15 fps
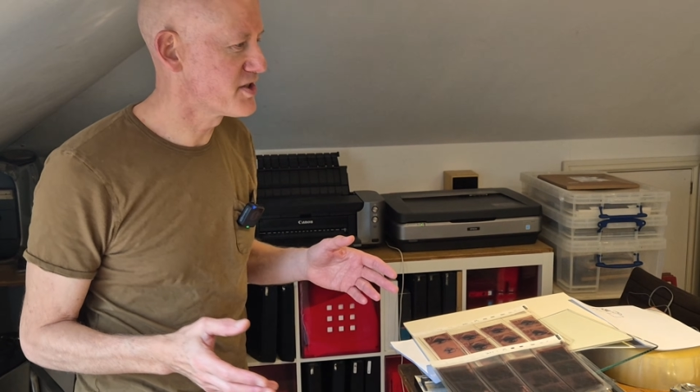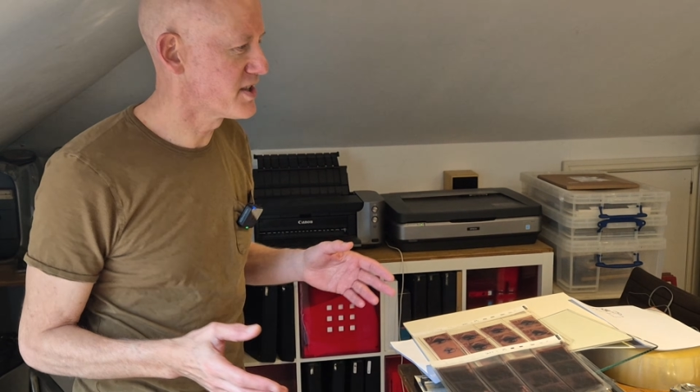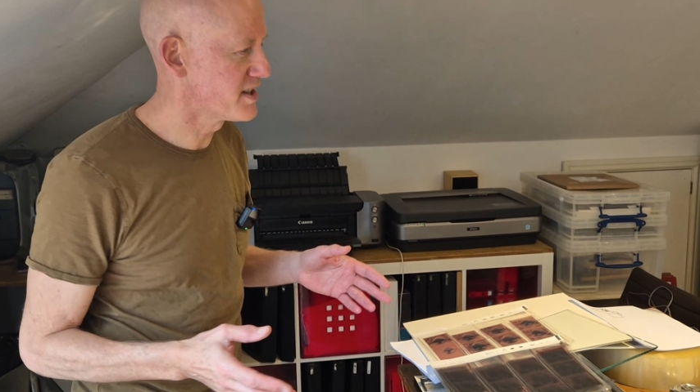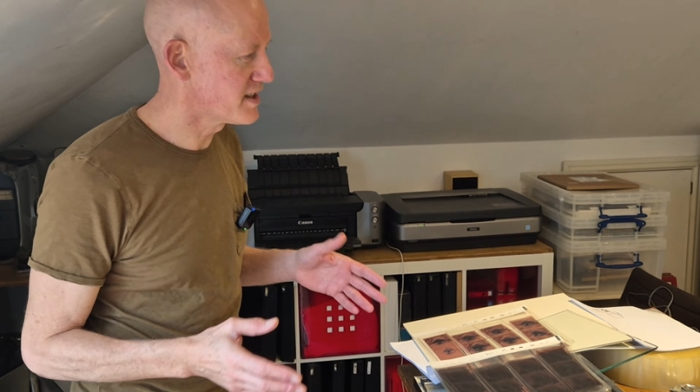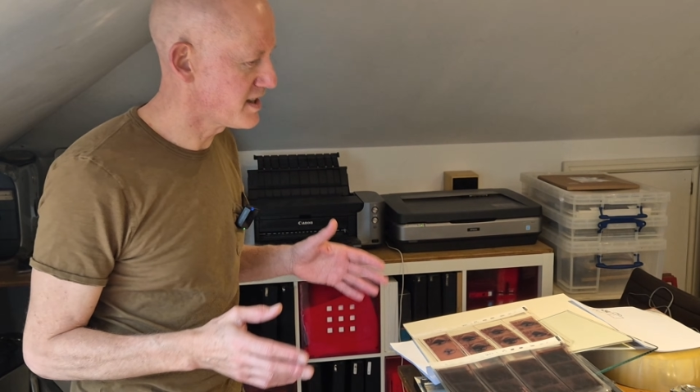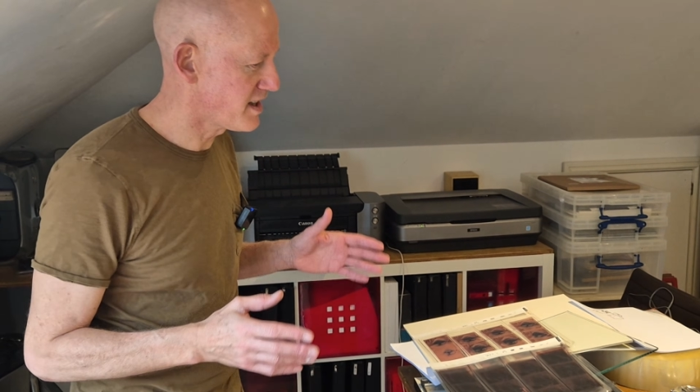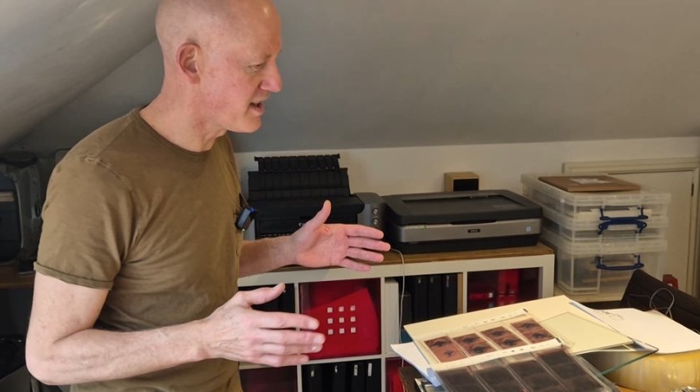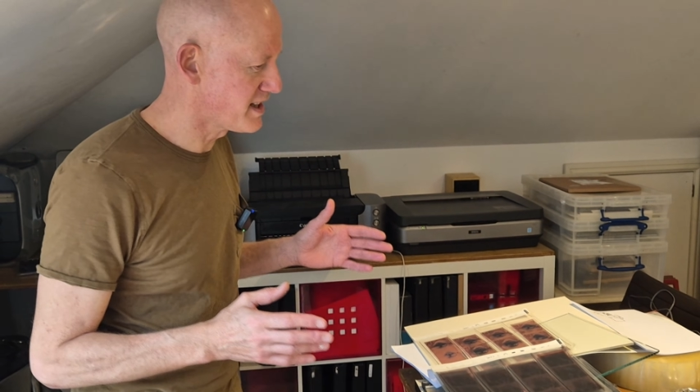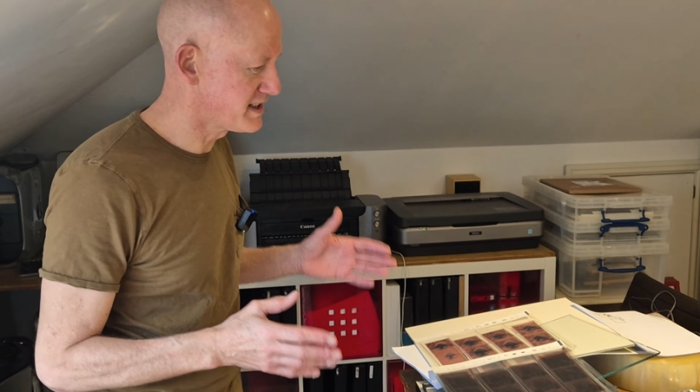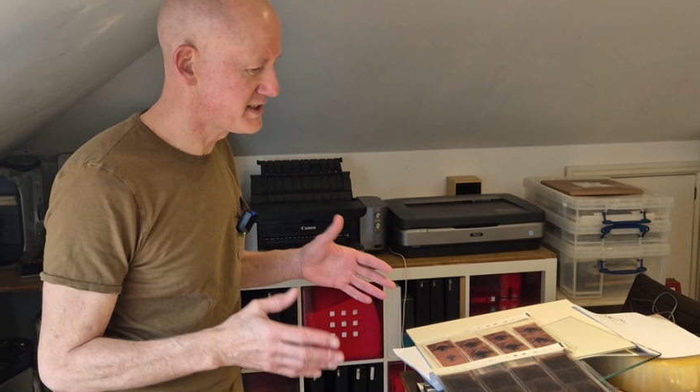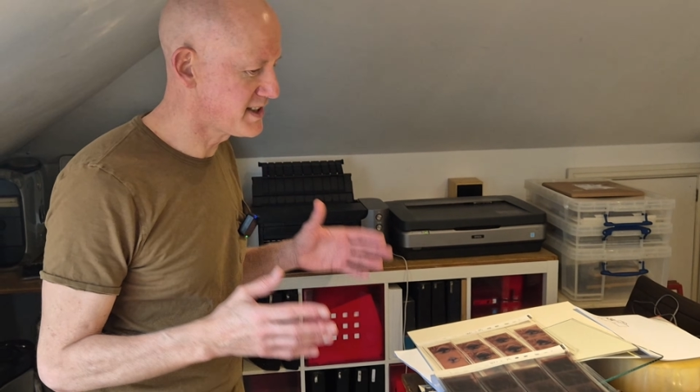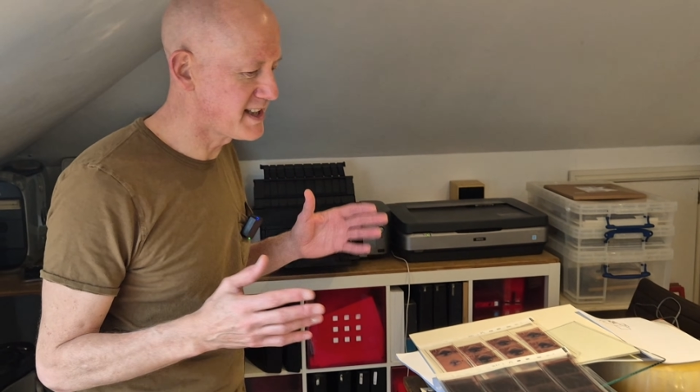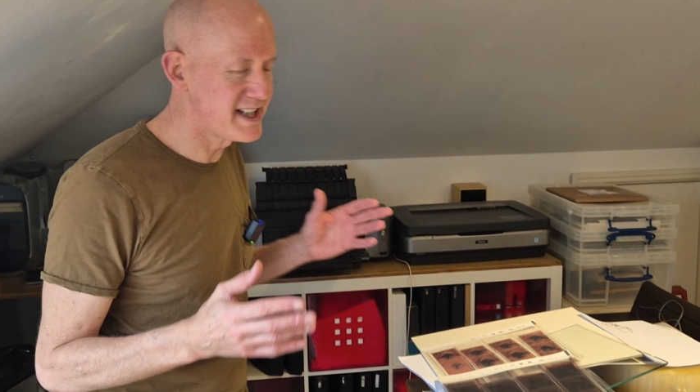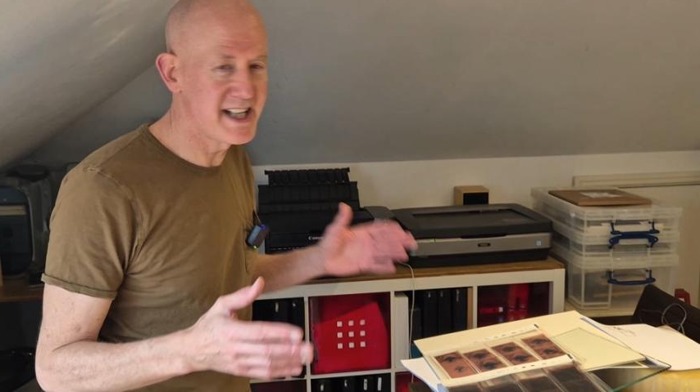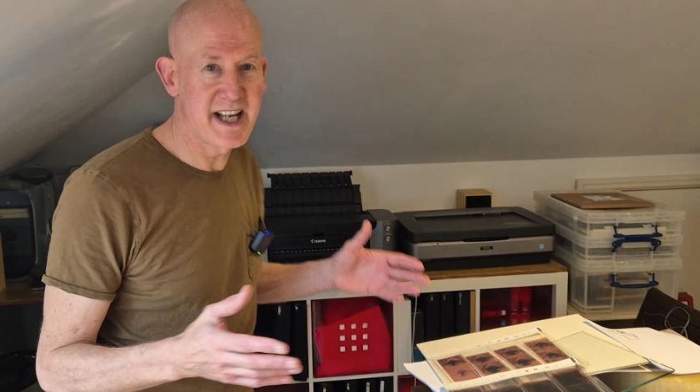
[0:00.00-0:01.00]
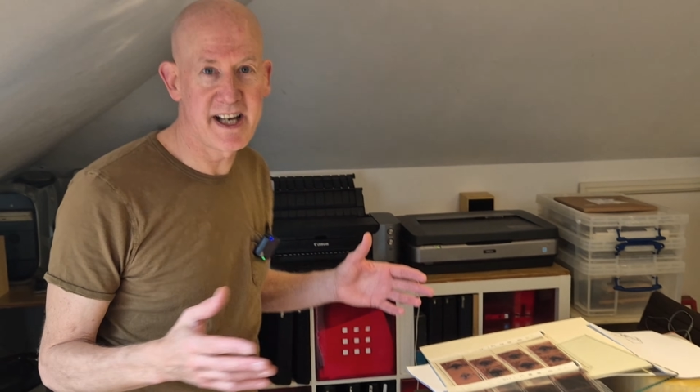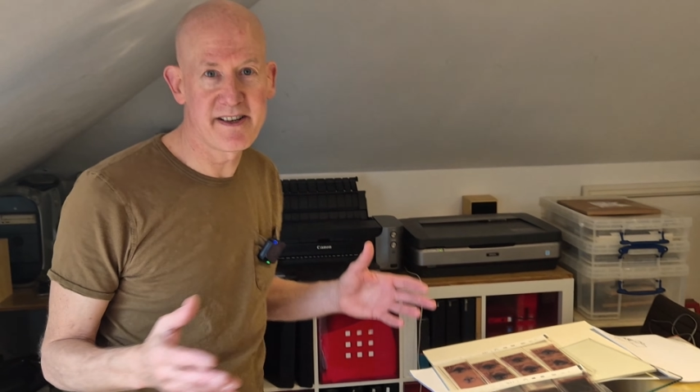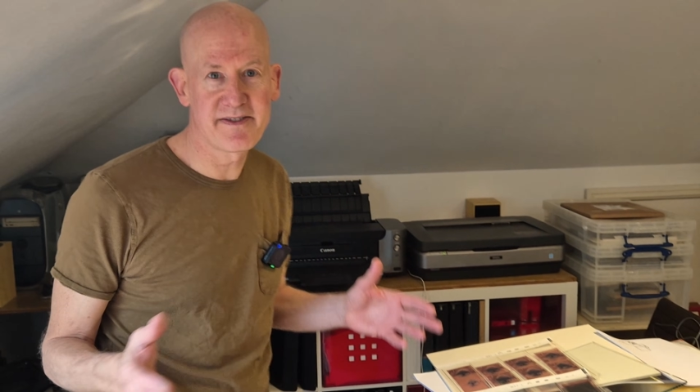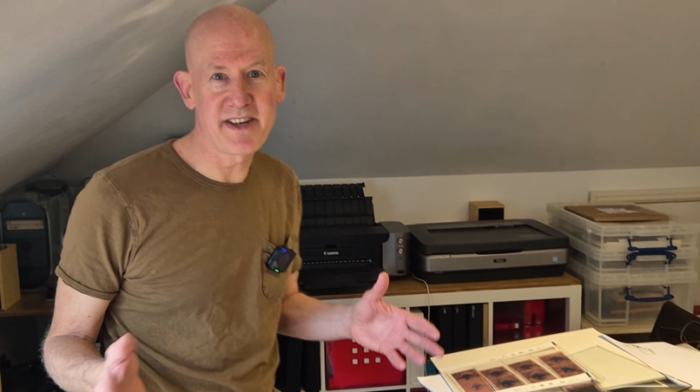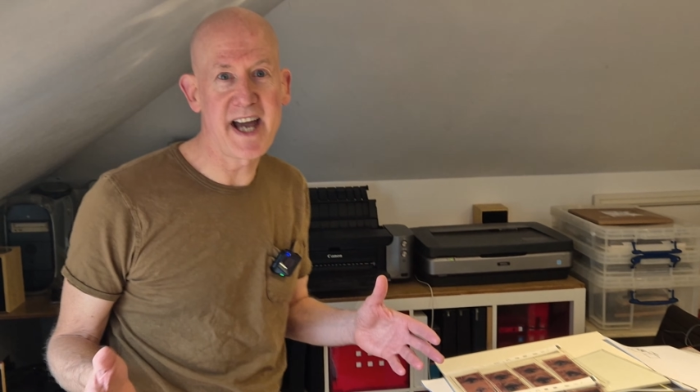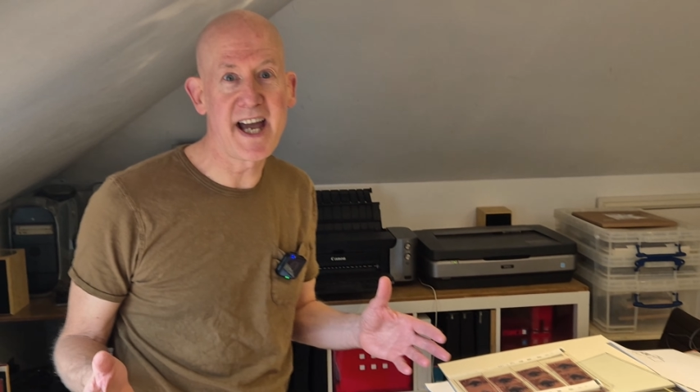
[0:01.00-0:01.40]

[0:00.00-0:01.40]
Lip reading: that I suddenly have